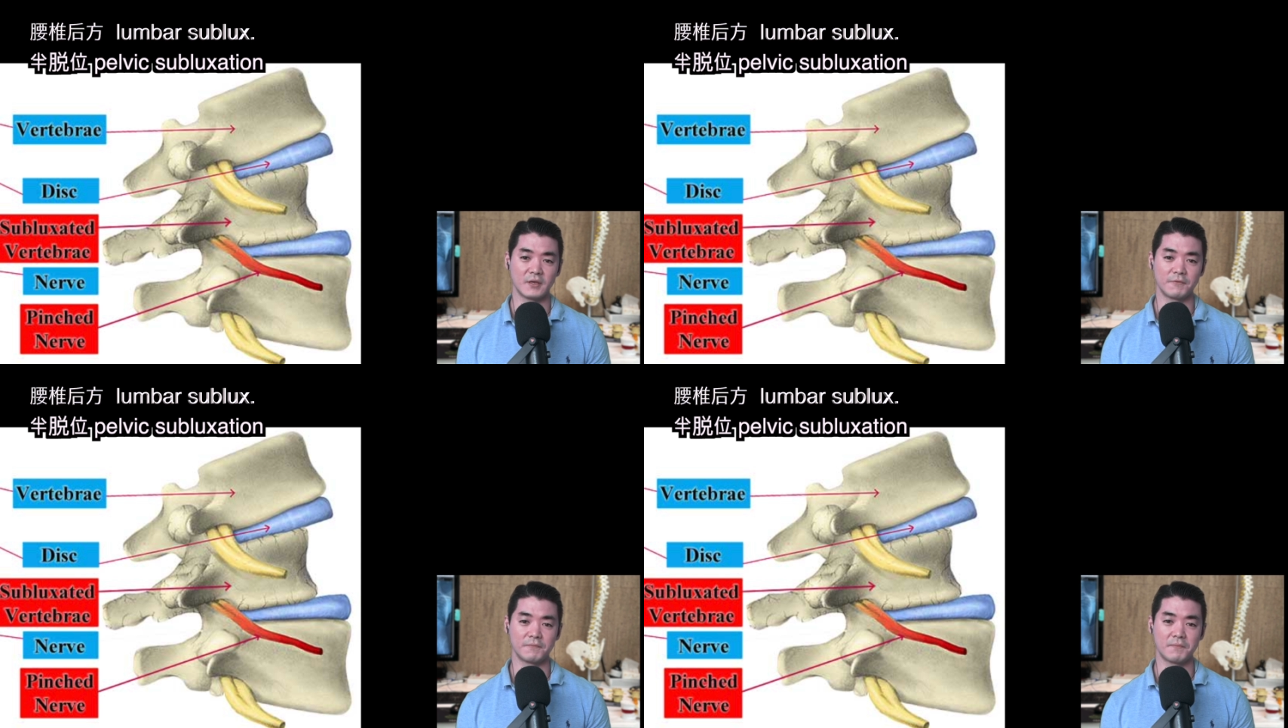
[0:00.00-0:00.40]

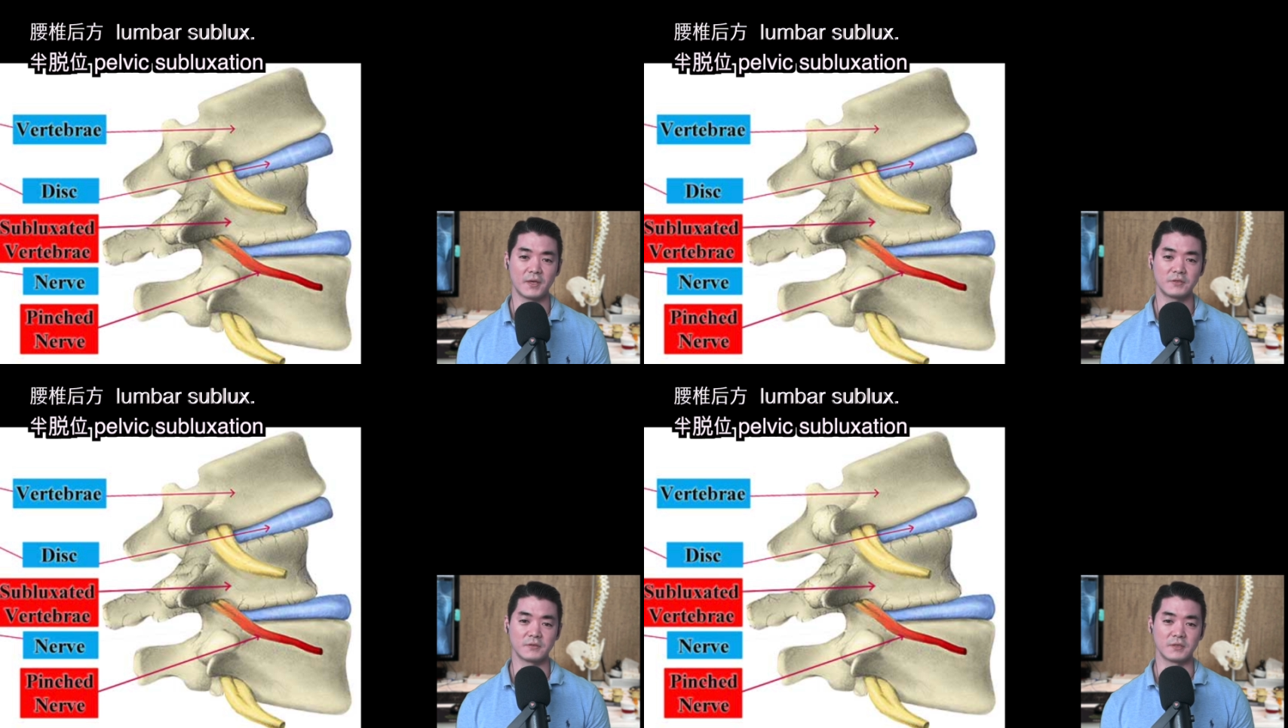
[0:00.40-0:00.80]
If
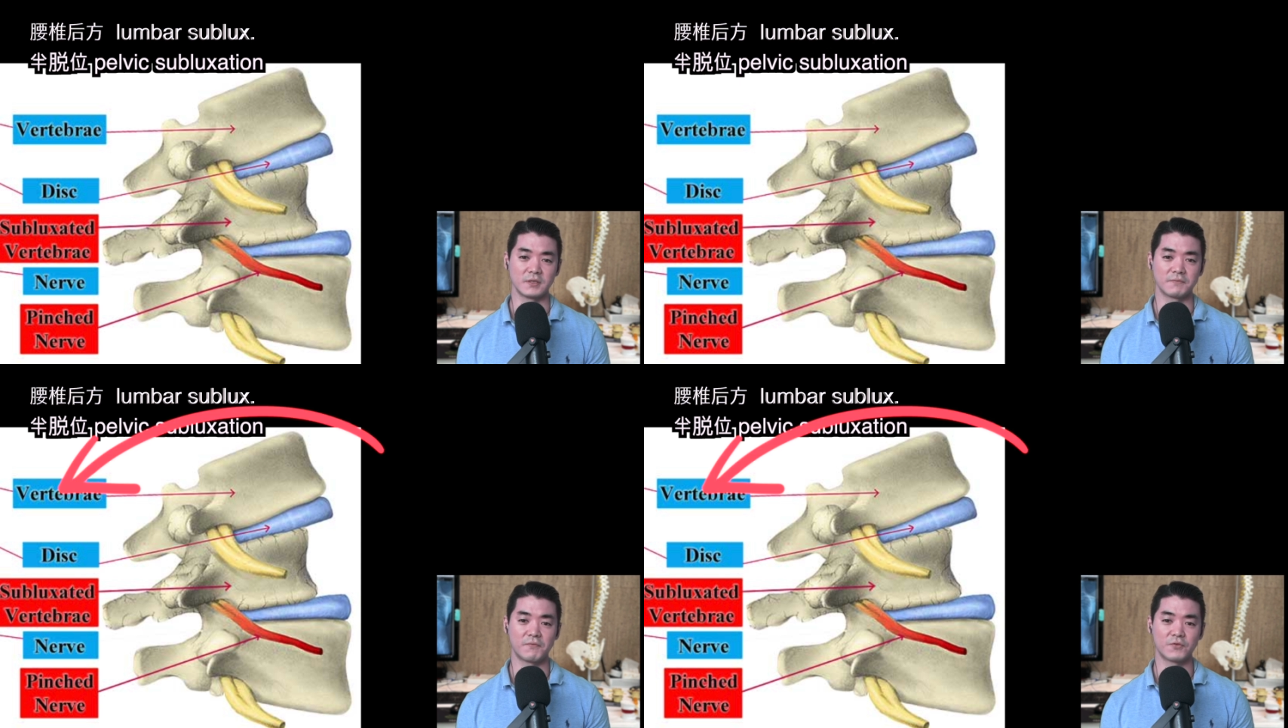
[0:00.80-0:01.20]
patient
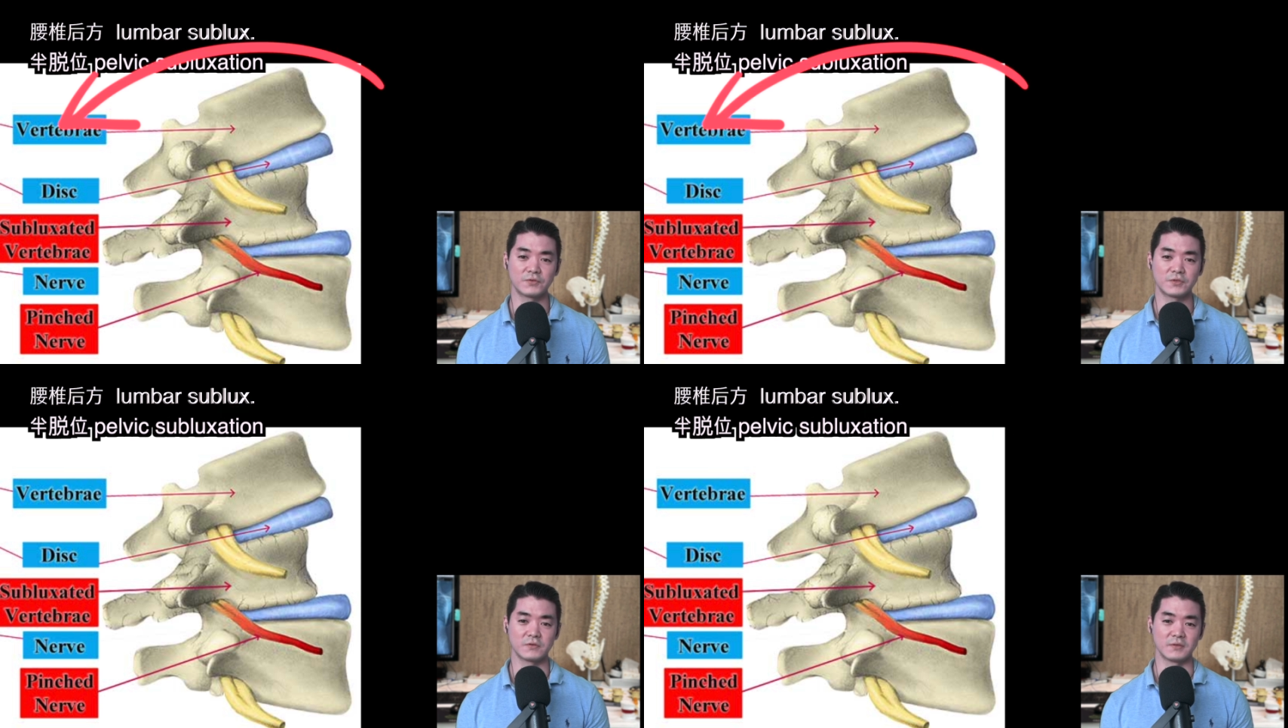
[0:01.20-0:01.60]
is
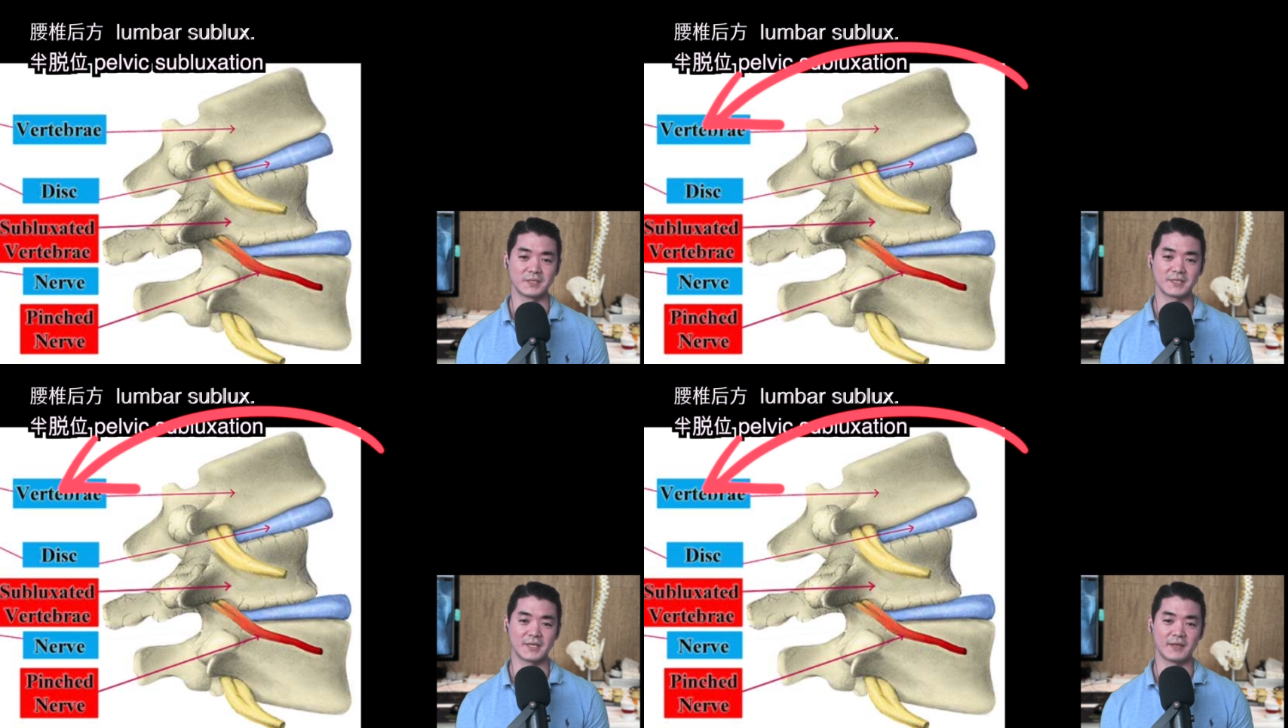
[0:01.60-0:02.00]
forced to
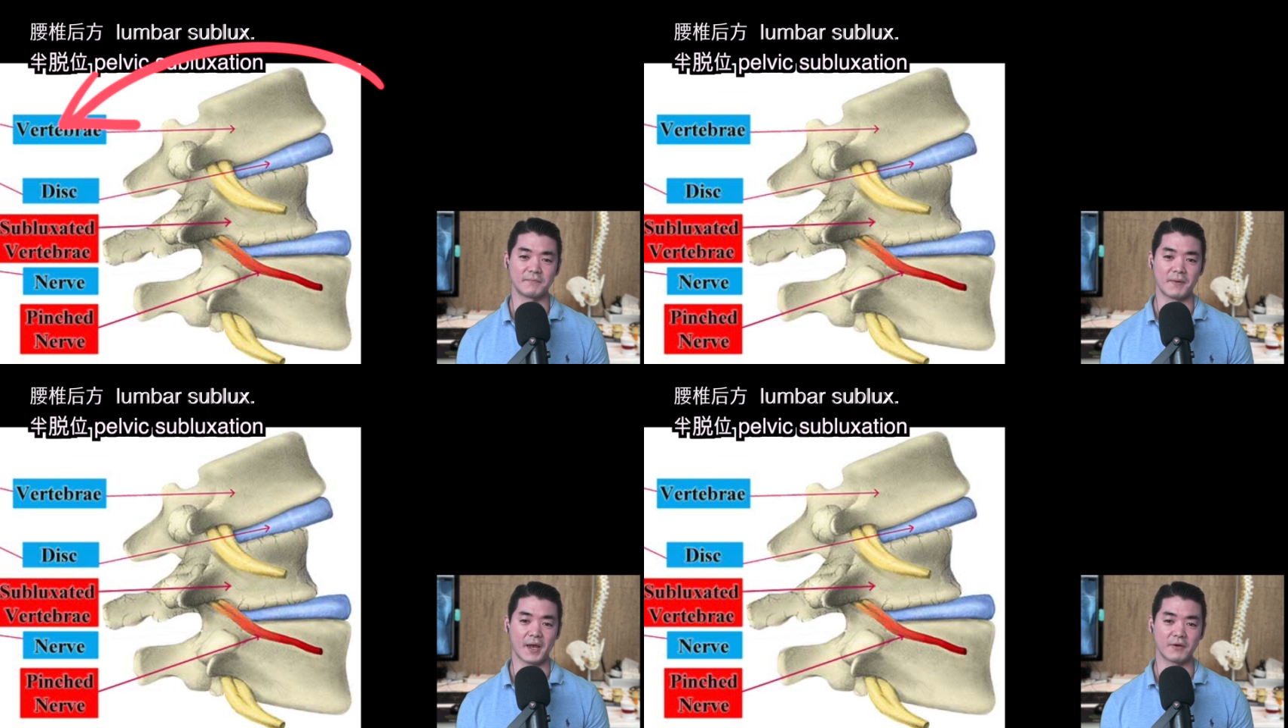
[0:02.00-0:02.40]

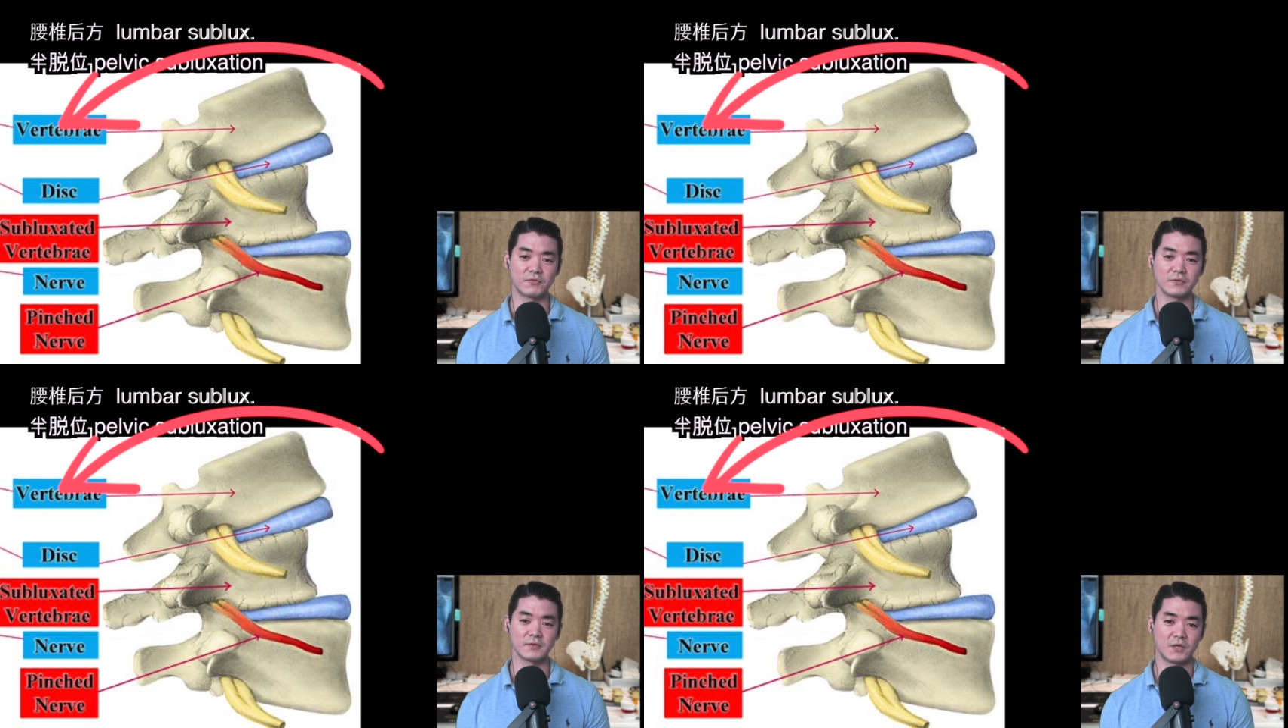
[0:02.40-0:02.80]
extend
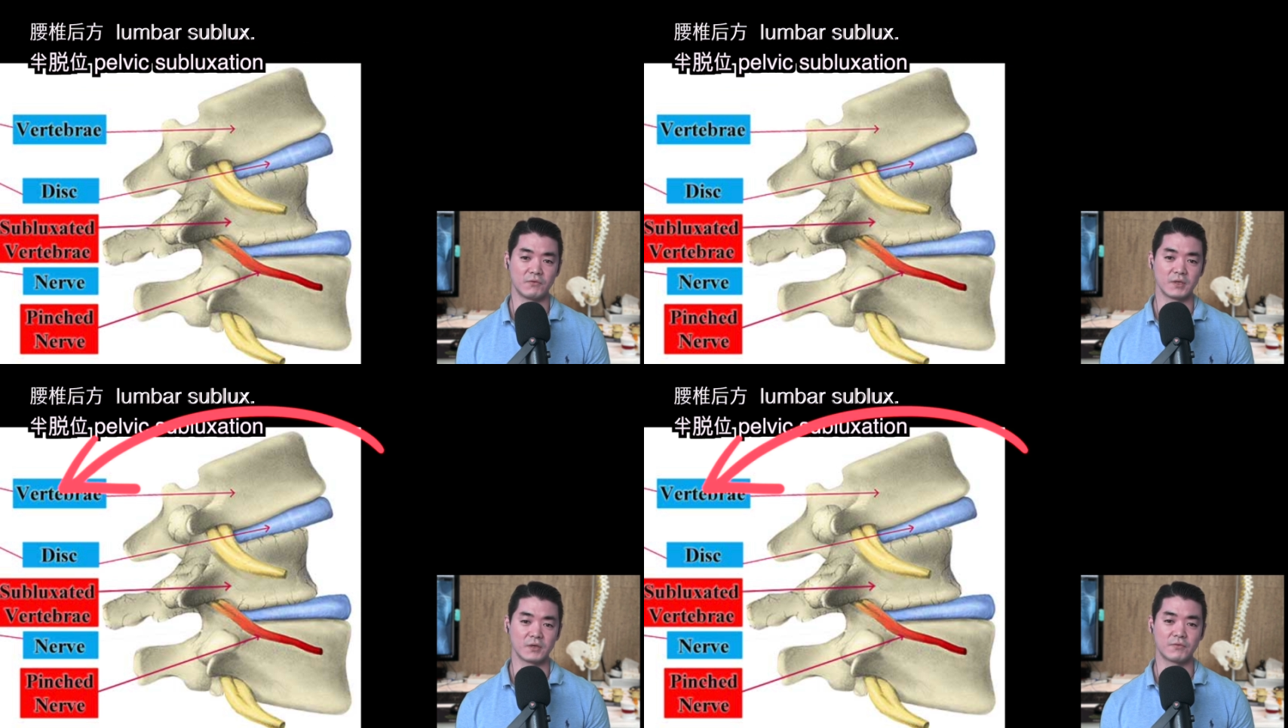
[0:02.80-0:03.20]
backward, it
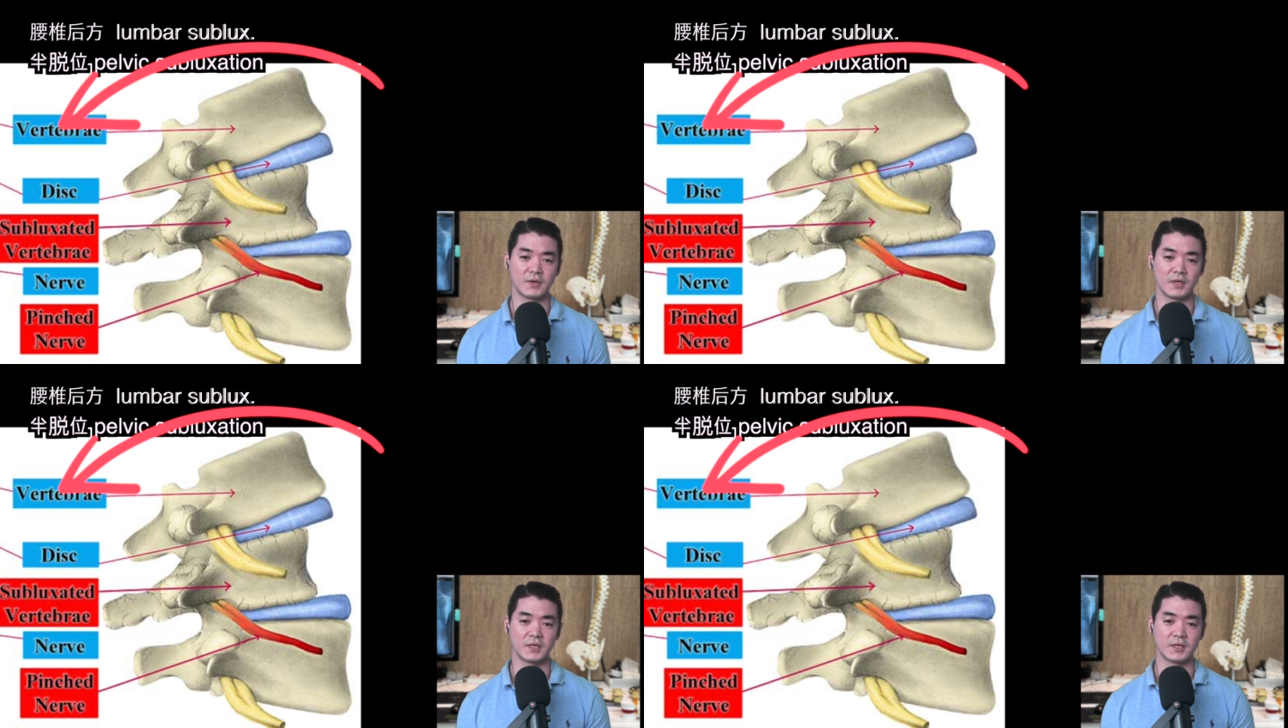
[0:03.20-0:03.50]
will create